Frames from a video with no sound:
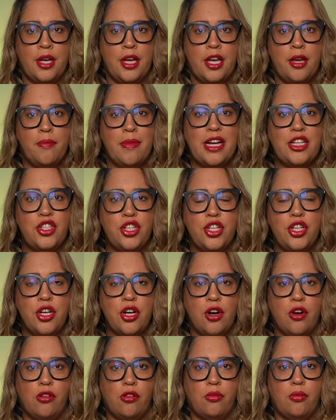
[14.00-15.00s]
Imagine your
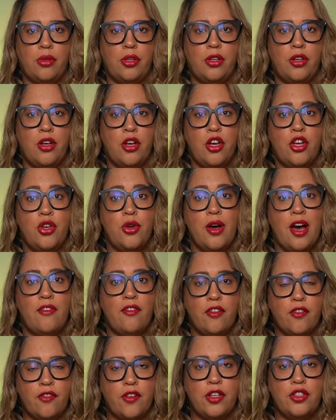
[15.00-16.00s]
home. You have a
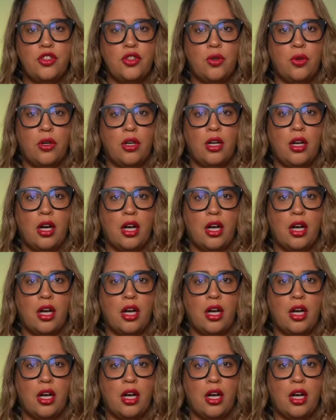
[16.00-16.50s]
front door,